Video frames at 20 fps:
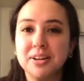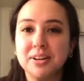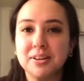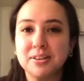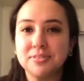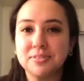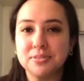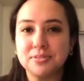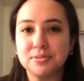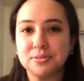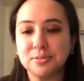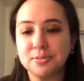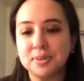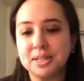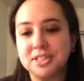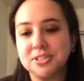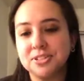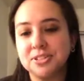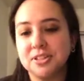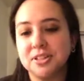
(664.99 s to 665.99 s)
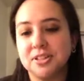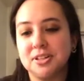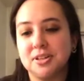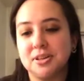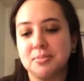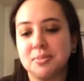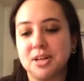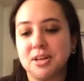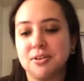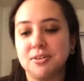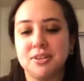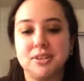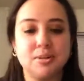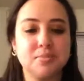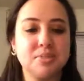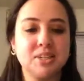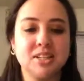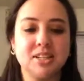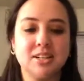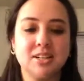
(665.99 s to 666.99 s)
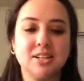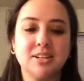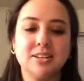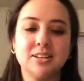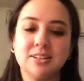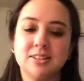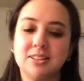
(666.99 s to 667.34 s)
of information about limonene,